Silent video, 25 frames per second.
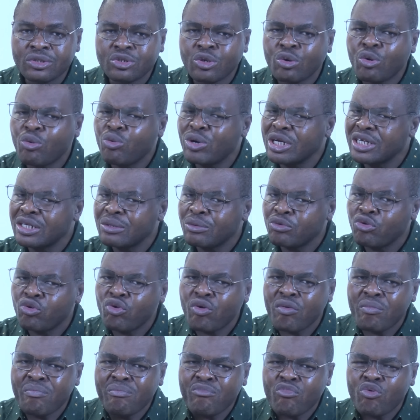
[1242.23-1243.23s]
So
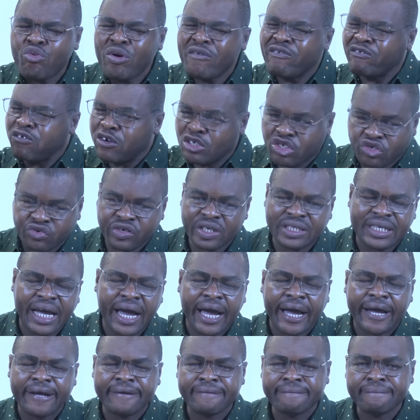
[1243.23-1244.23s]
we frustrate
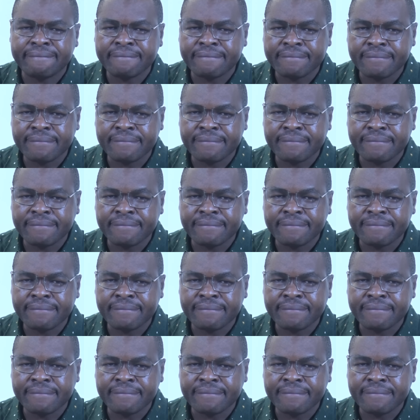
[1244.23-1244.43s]
her.